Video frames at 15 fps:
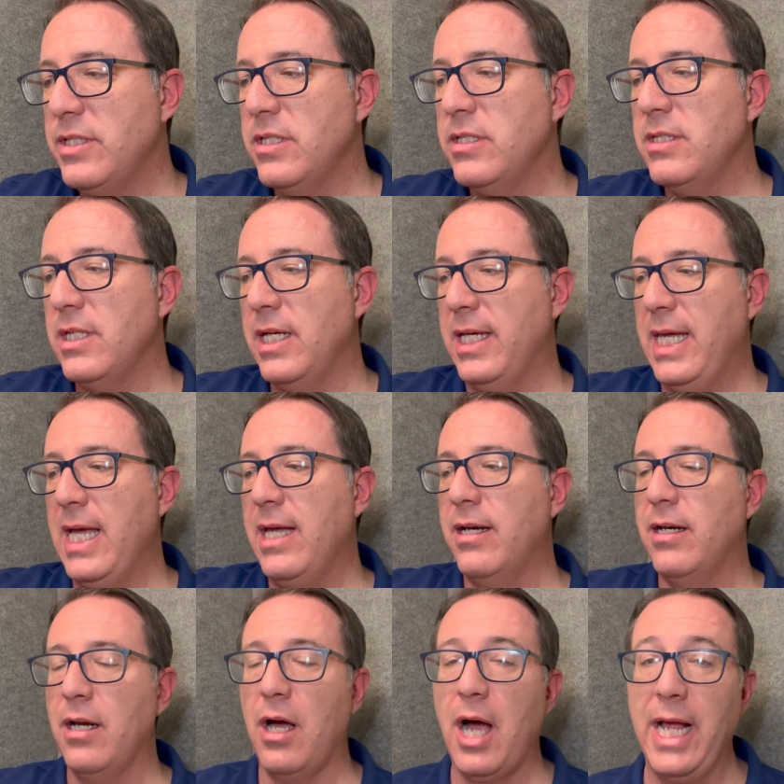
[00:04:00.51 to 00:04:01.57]
is
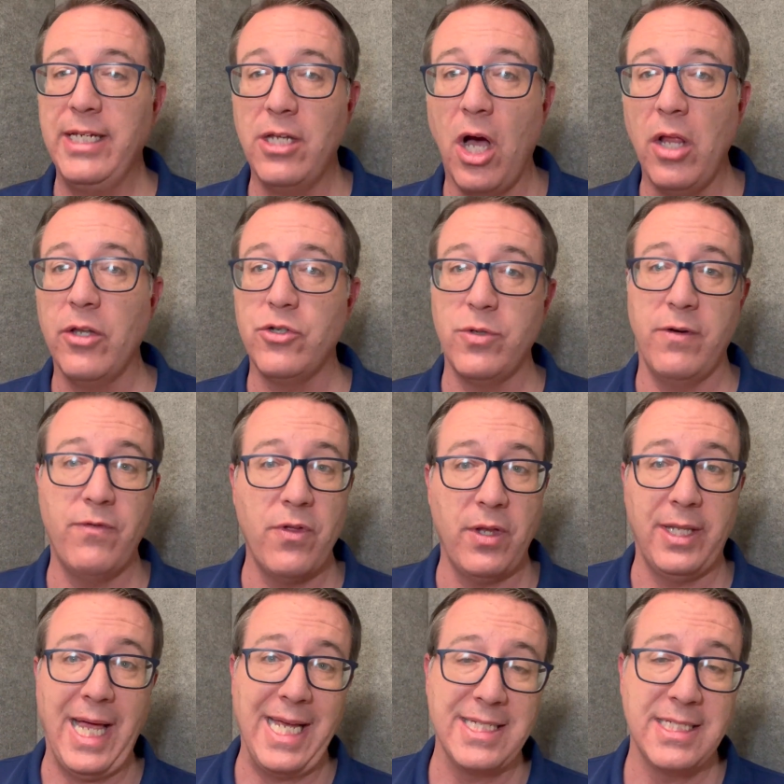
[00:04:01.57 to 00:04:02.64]
again idolatry for the
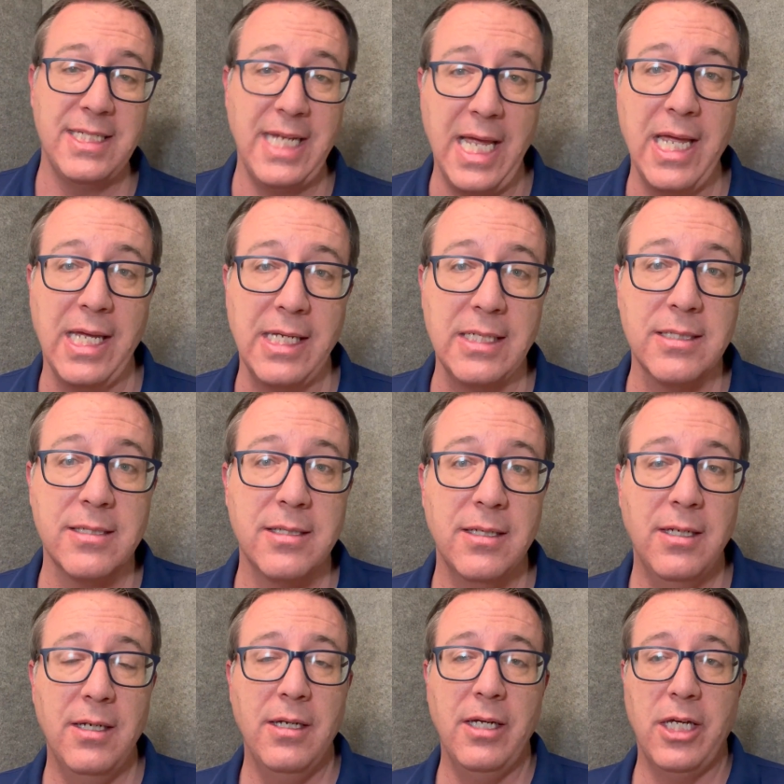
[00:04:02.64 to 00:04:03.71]
last days,
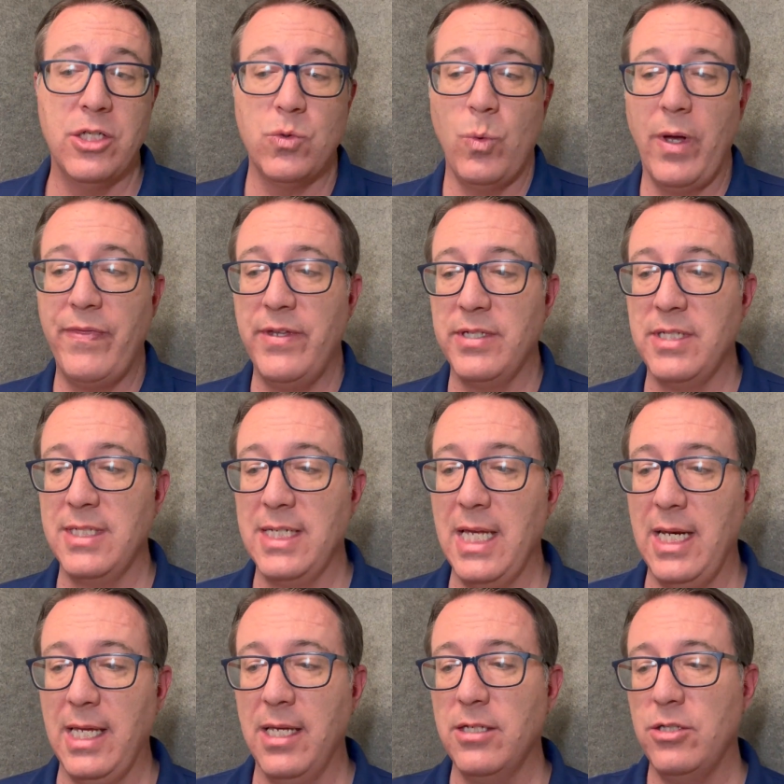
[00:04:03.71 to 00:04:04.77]
is what this is
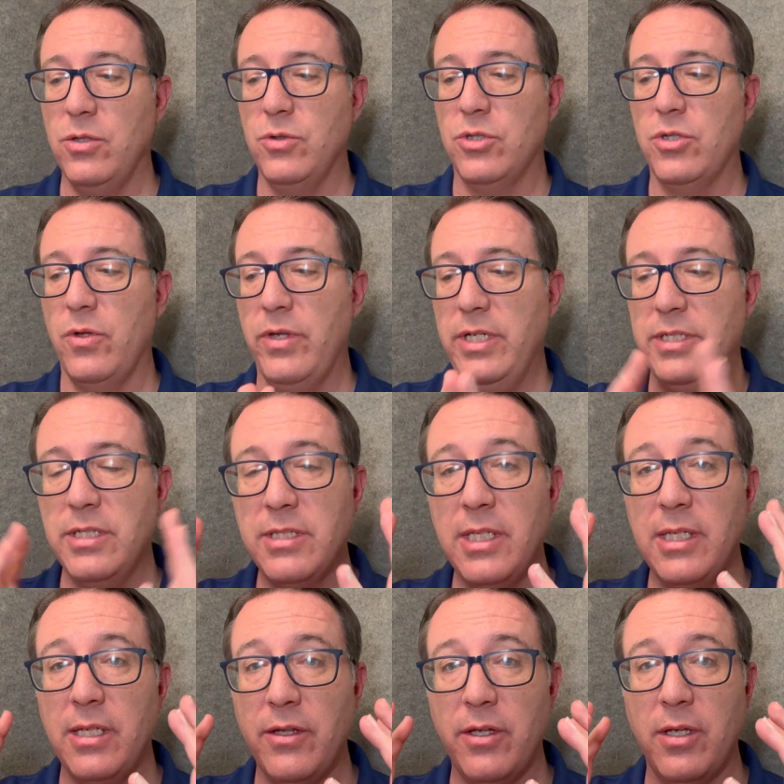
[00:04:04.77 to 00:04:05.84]
getting into. So, this is
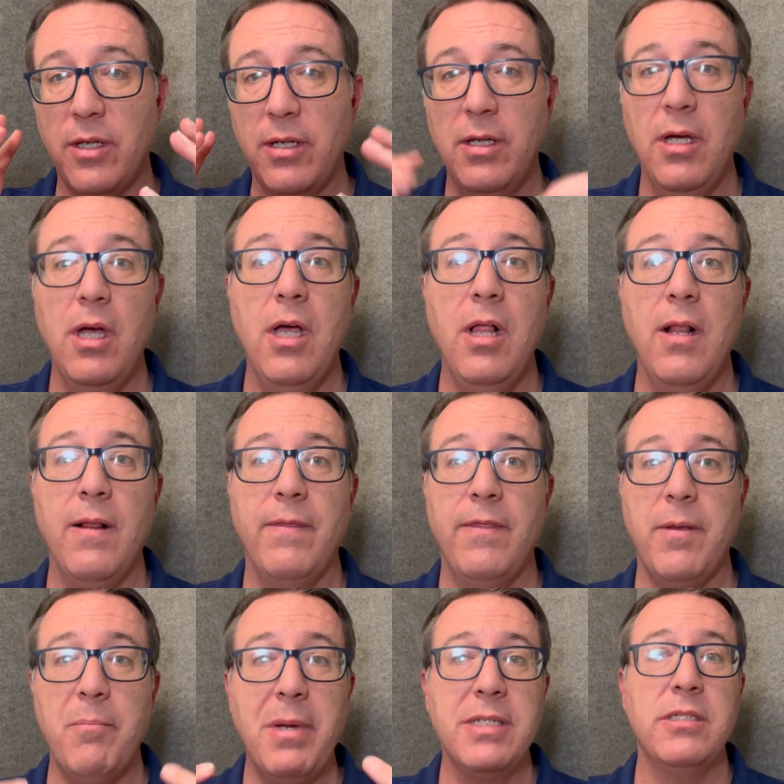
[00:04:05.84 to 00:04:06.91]
the, the,
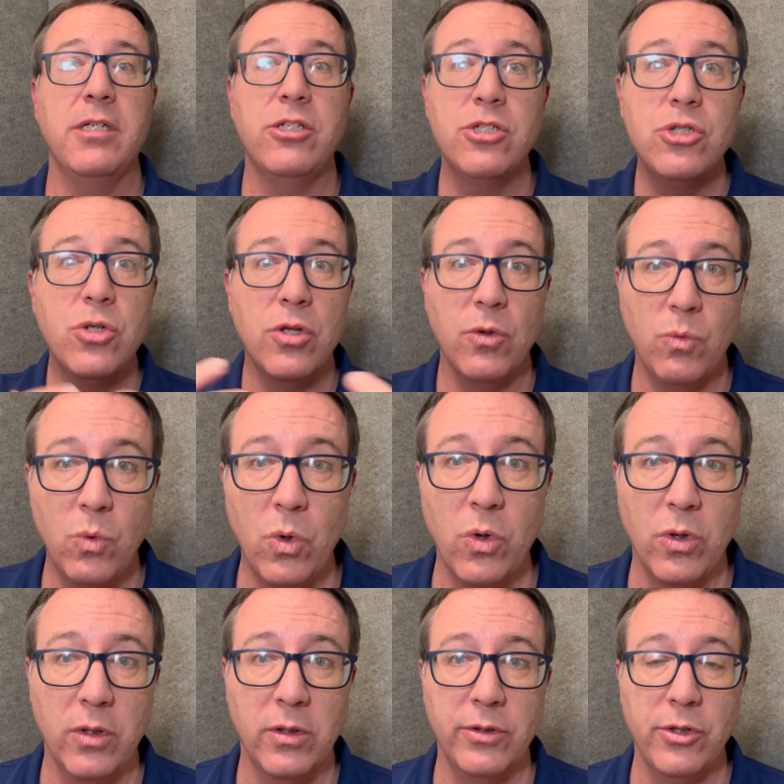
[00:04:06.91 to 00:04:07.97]
the message to the
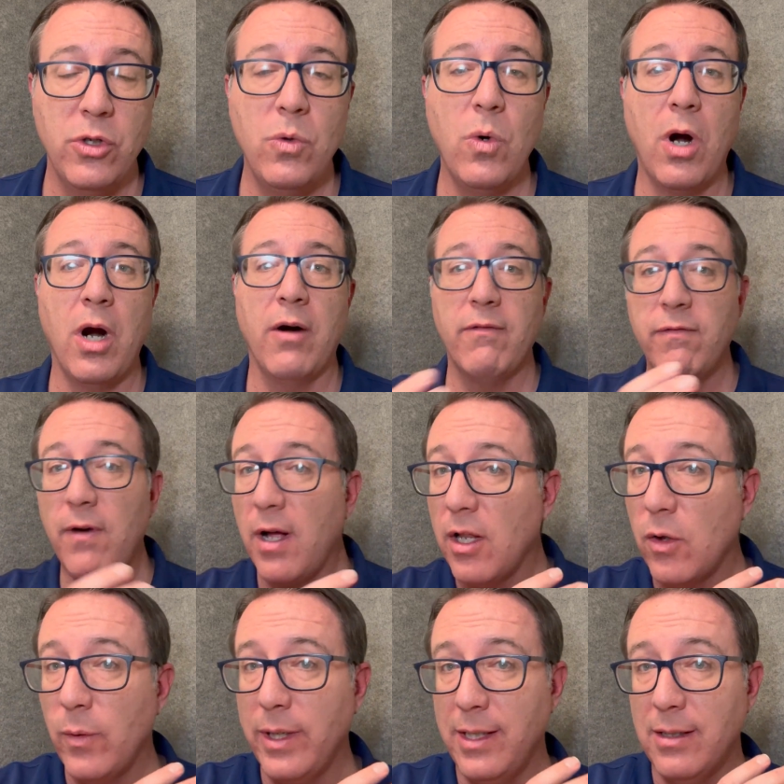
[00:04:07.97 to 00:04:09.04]
world who aren't
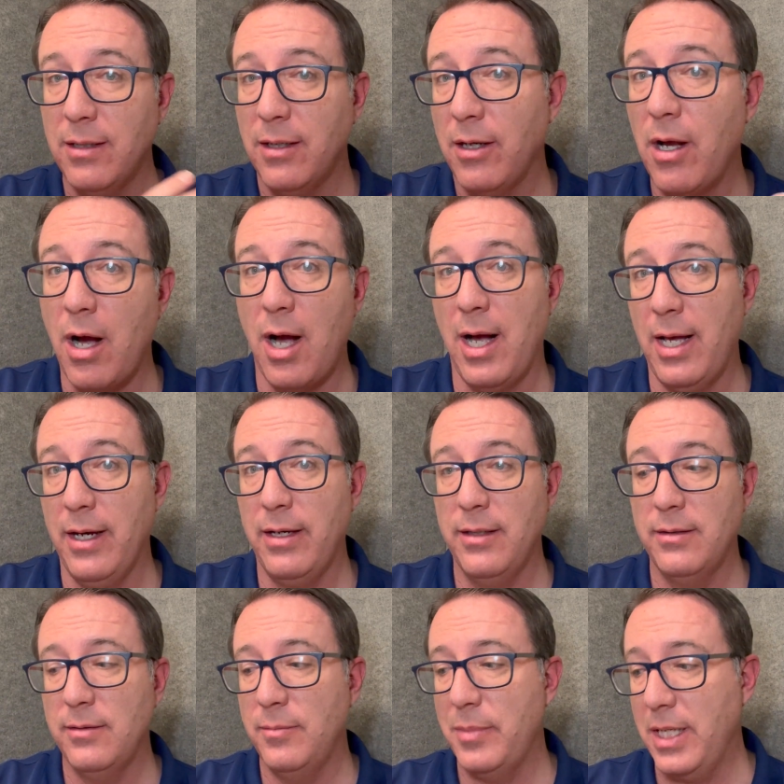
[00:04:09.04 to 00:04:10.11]
following God,
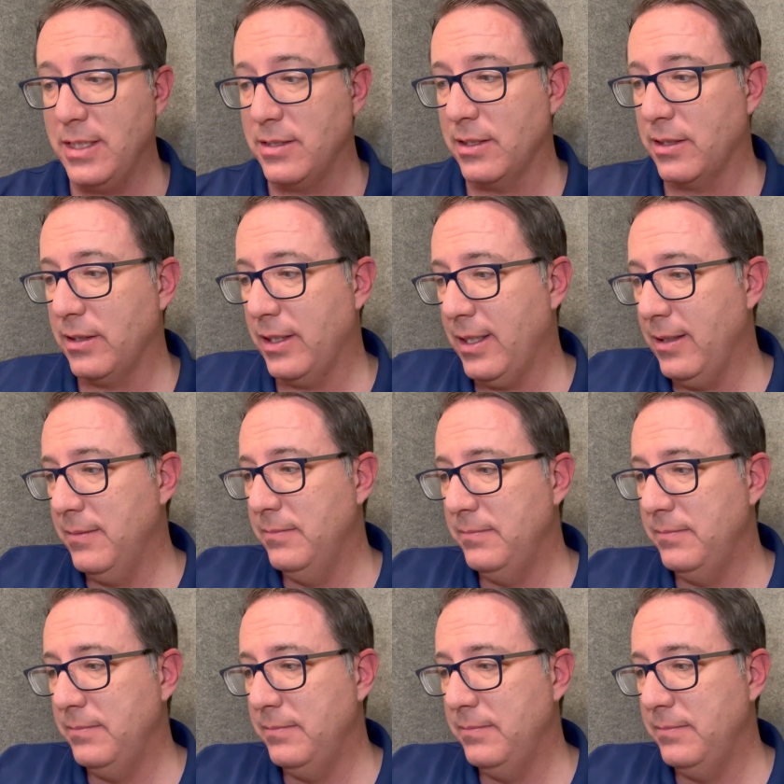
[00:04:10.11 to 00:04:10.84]
basically.